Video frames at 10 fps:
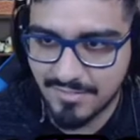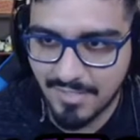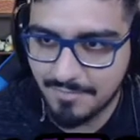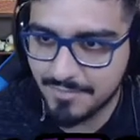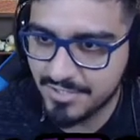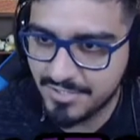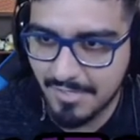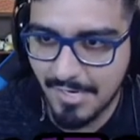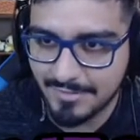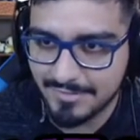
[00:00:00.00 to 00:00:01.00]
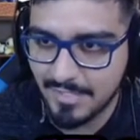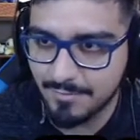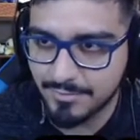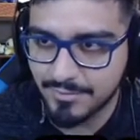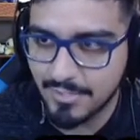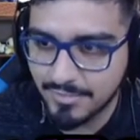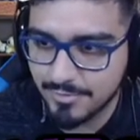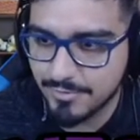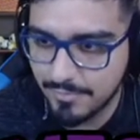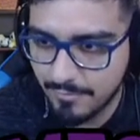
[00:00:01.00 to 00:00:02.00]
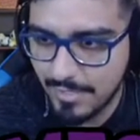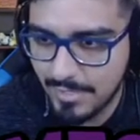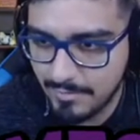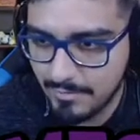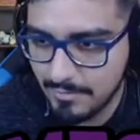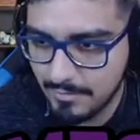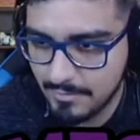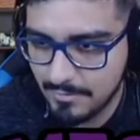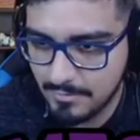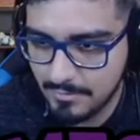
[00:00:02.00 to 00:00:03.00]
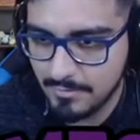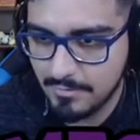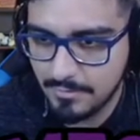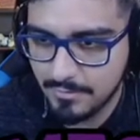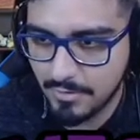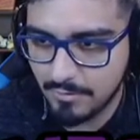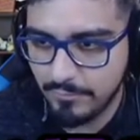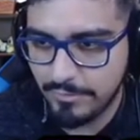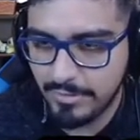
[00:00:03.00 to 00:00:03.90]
I'm just not able to get you to the red. Dark Void.